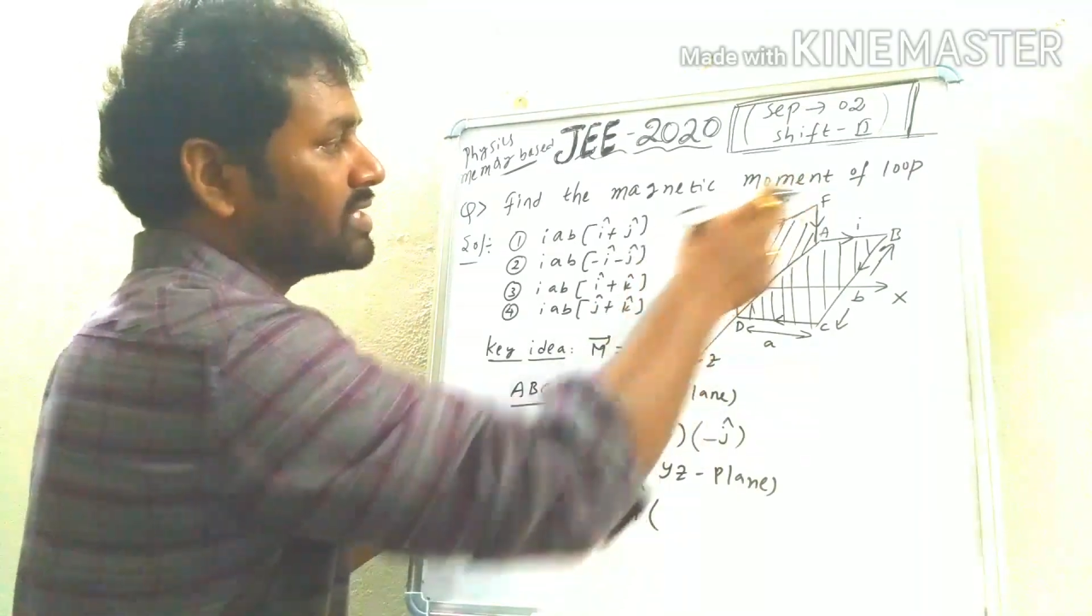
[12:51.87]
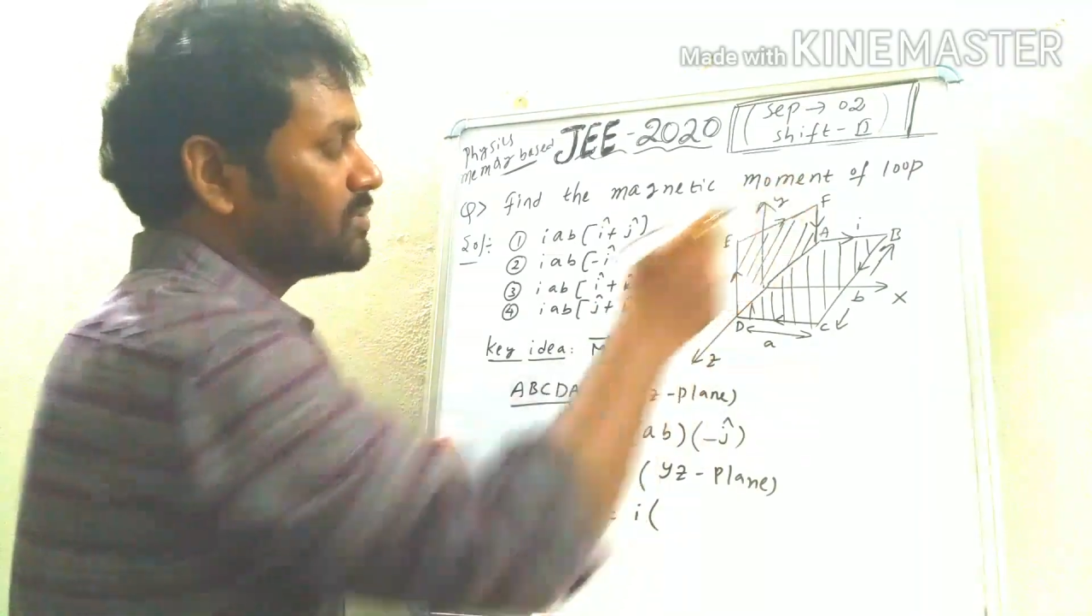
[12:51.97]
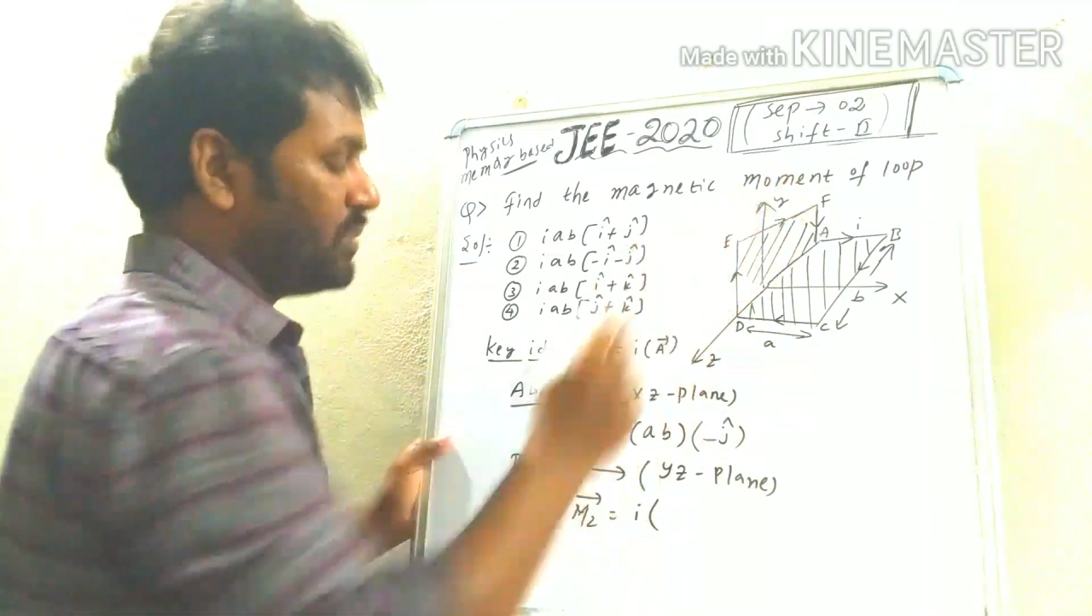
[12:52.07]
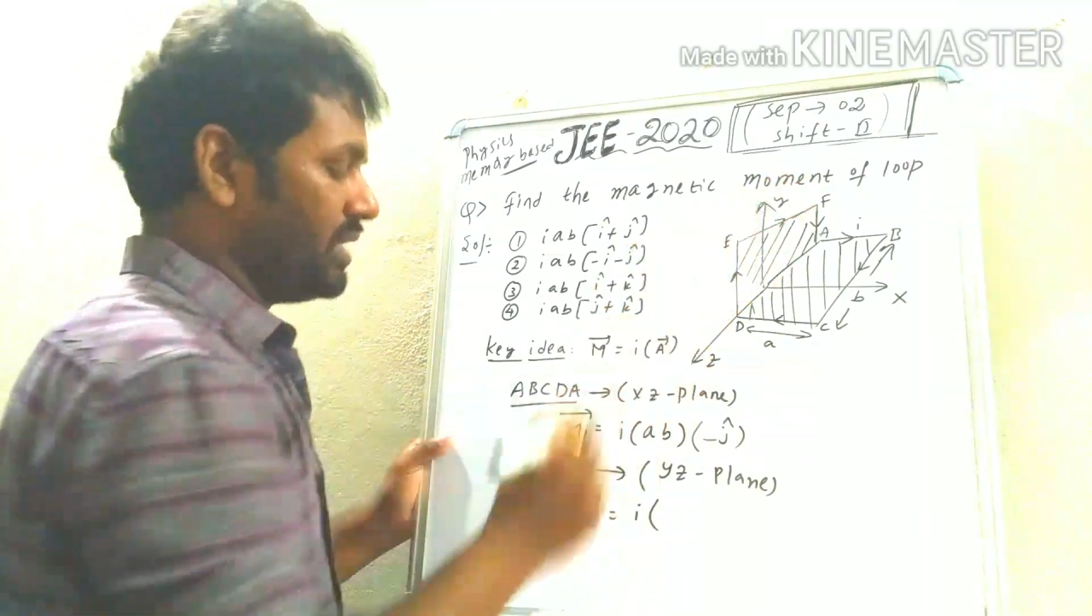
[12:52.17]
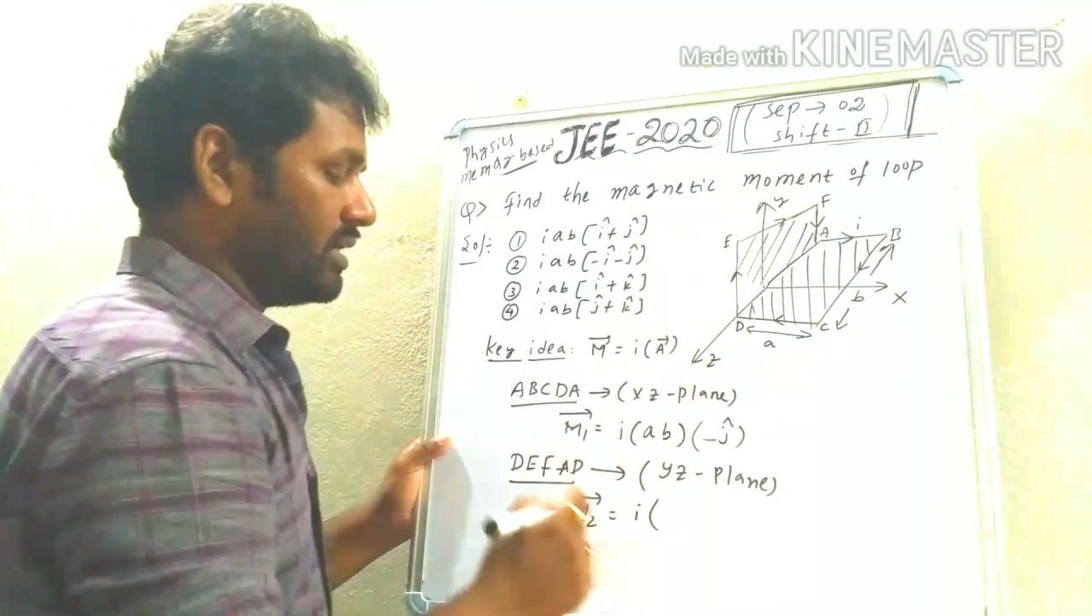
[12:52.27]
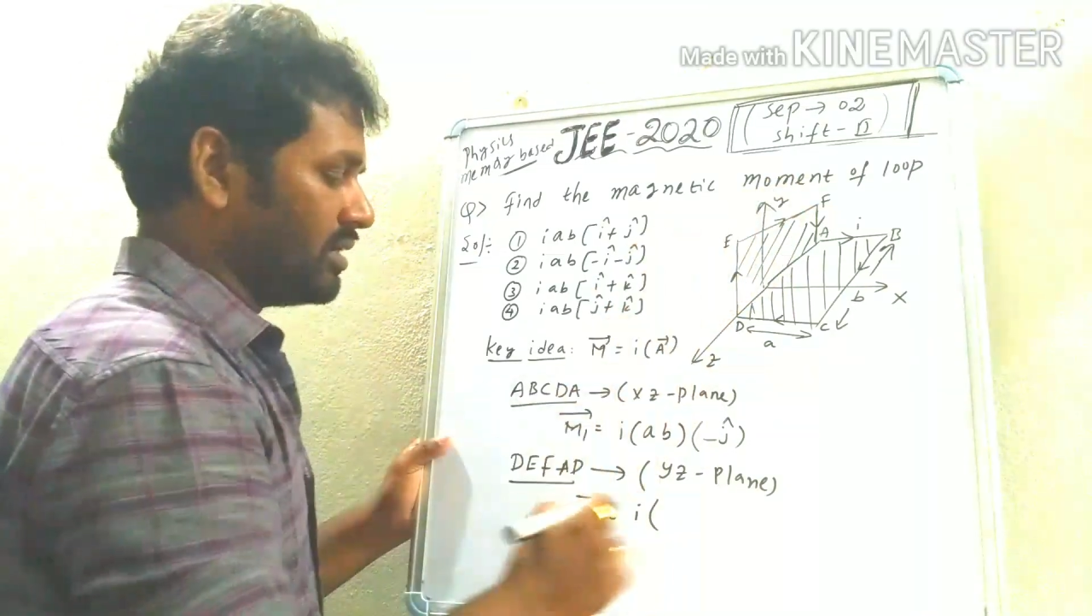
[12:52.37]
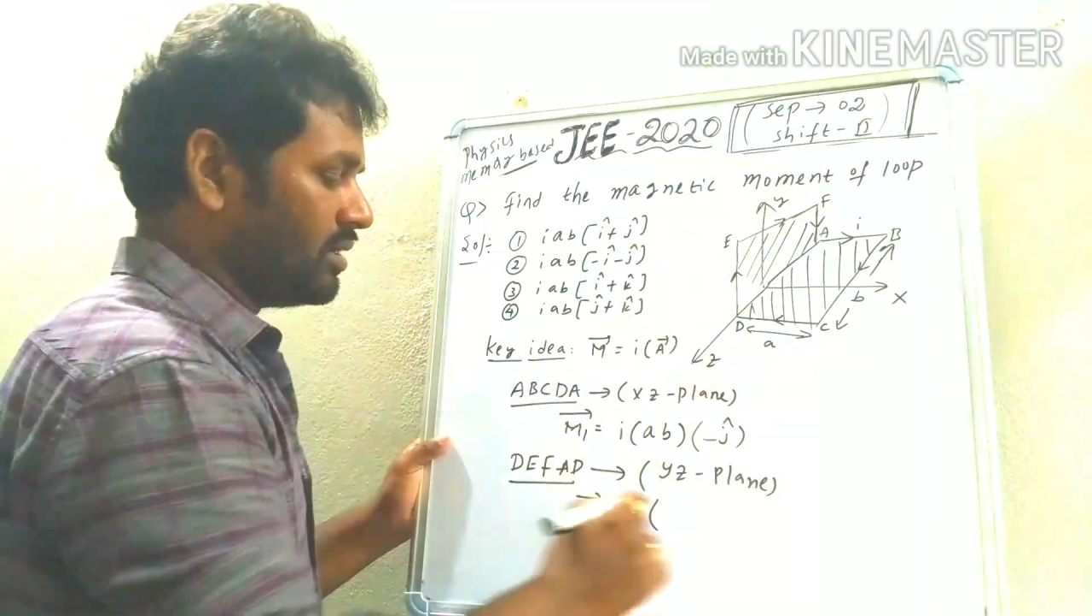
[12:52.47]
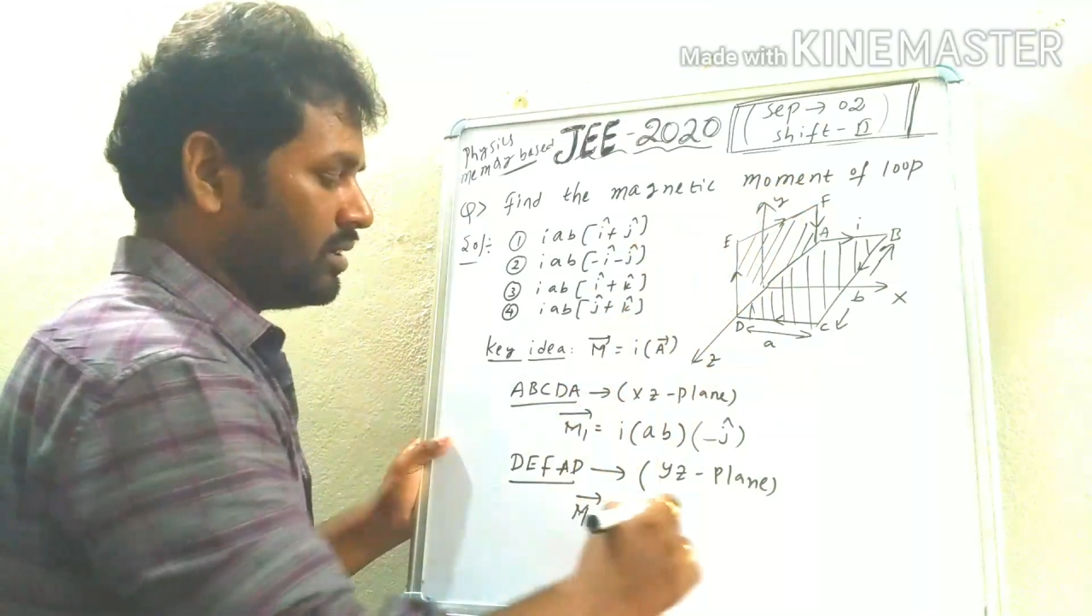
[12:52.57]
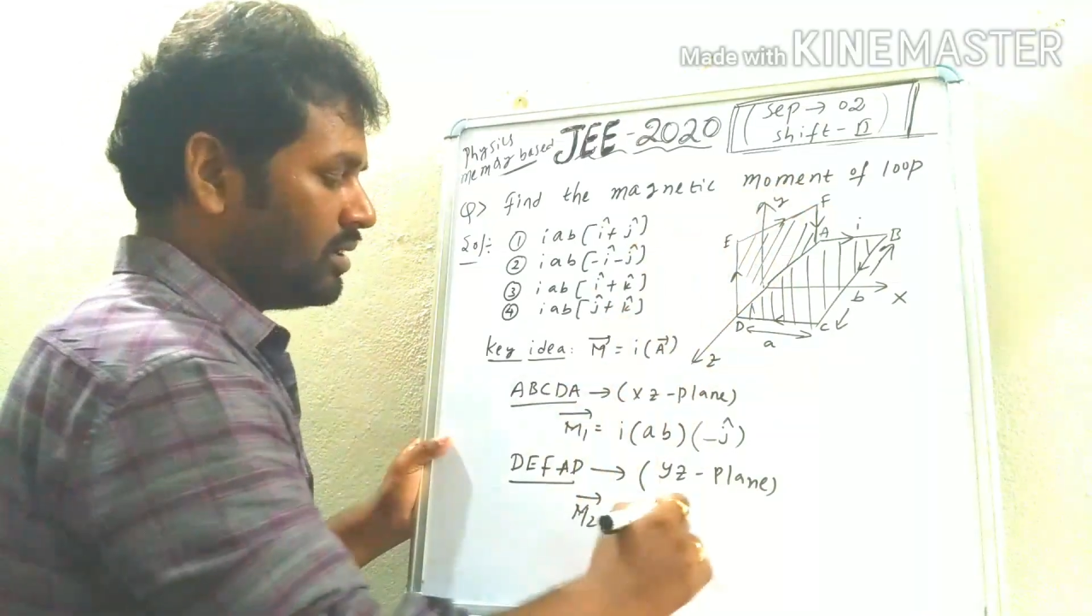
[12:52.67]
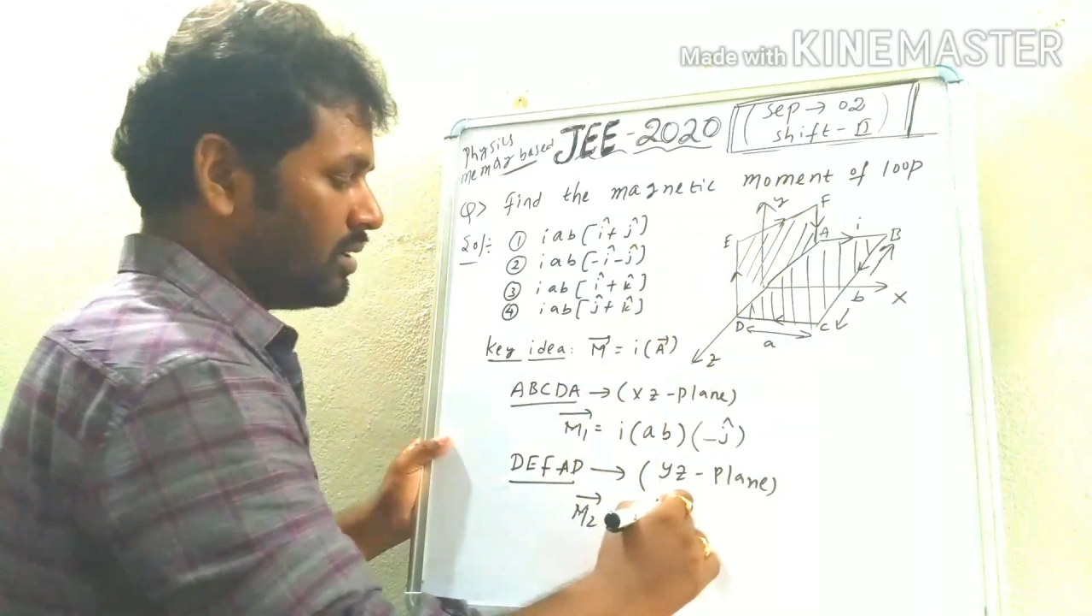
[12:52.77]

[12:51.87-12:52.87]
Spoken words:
is B.